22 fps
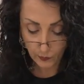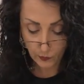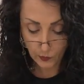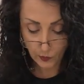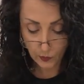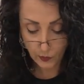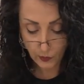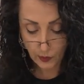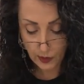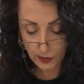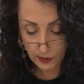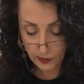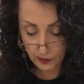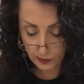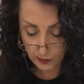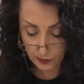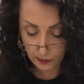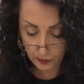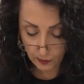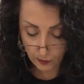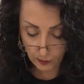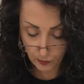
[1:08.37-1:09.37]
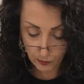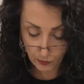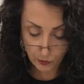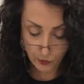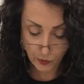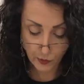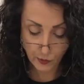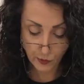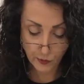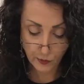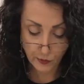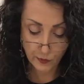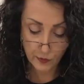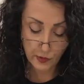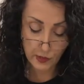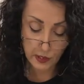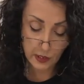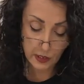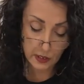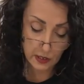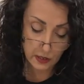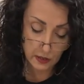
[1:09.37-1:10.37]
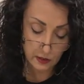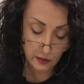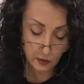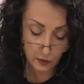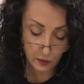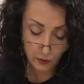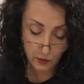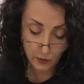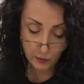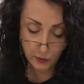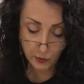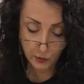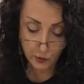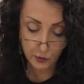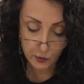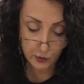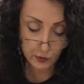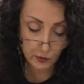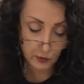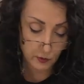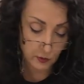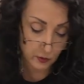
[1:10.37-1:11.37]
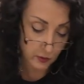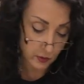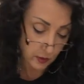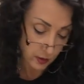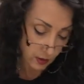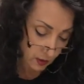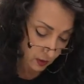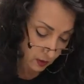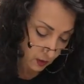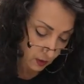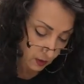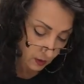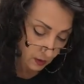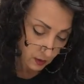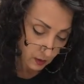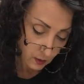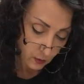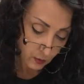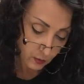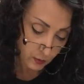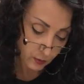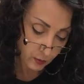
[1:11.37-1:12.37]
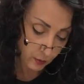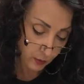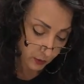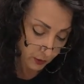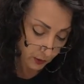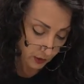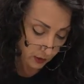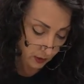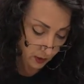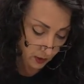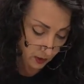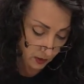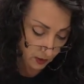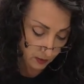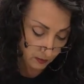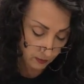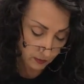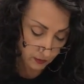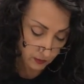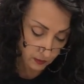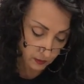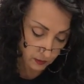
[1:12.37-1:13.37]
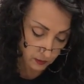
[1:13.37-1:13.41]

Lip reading: So that's number 3, no, number 2. One more time.